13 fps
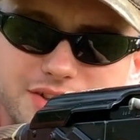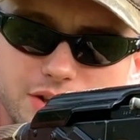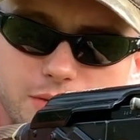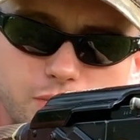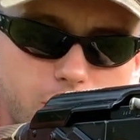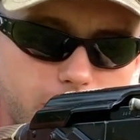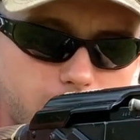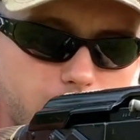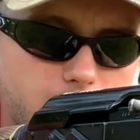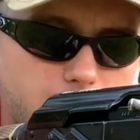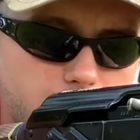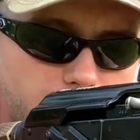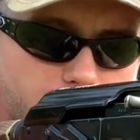somewhere
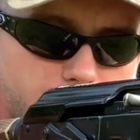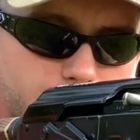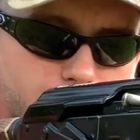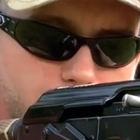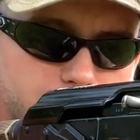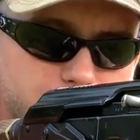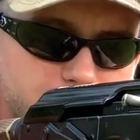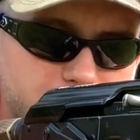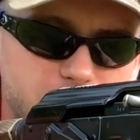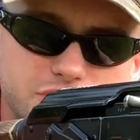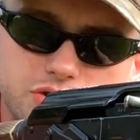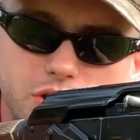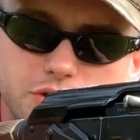uh, where the
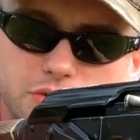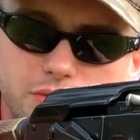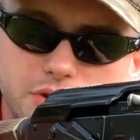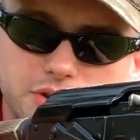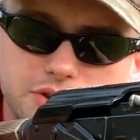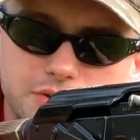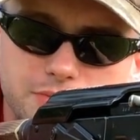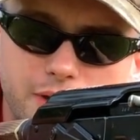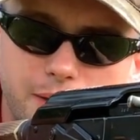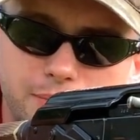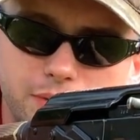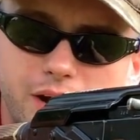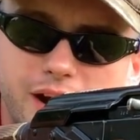instructor was
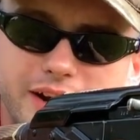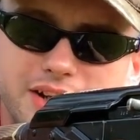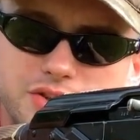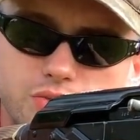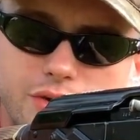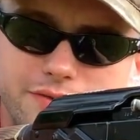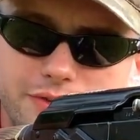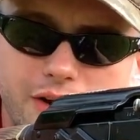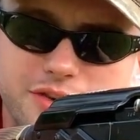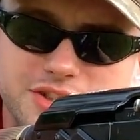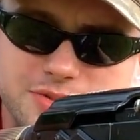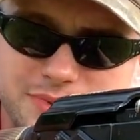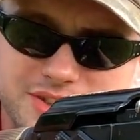applying it to a very
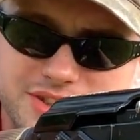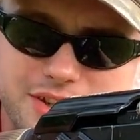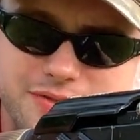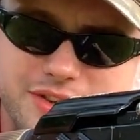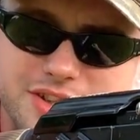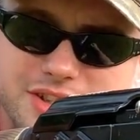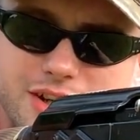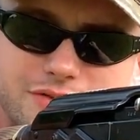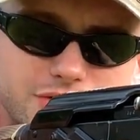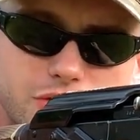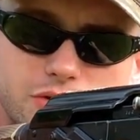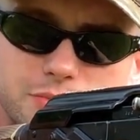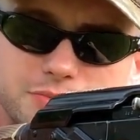specific set of
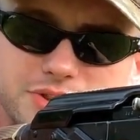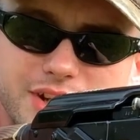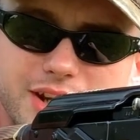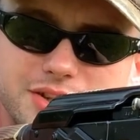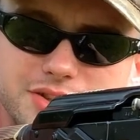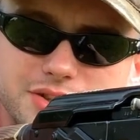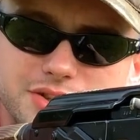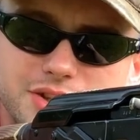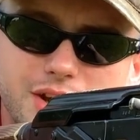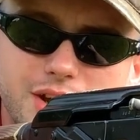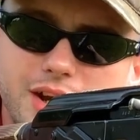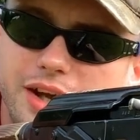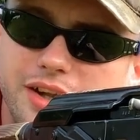circumstances
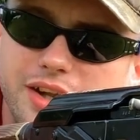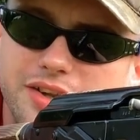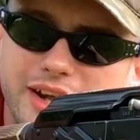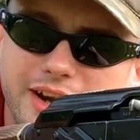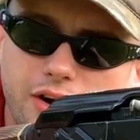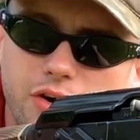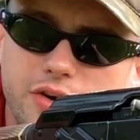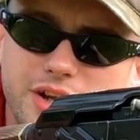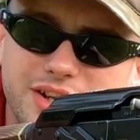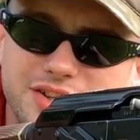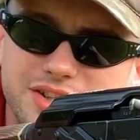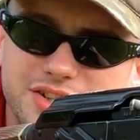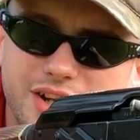and they heard it
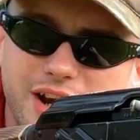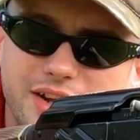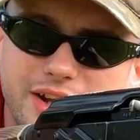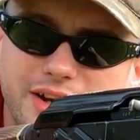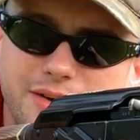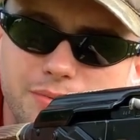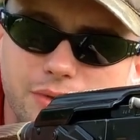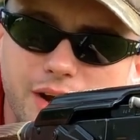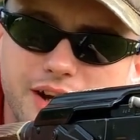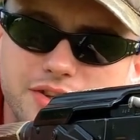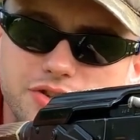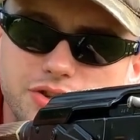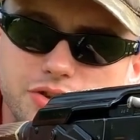and decided that it
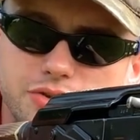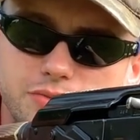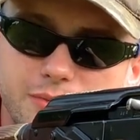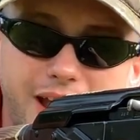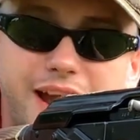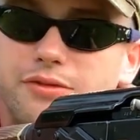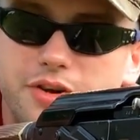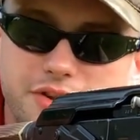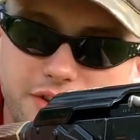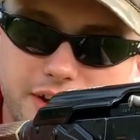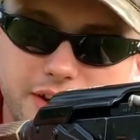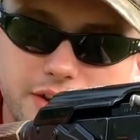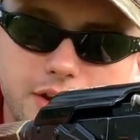applied to
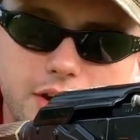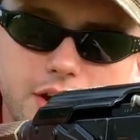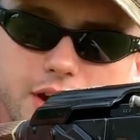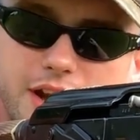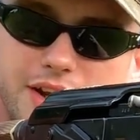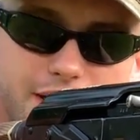everything in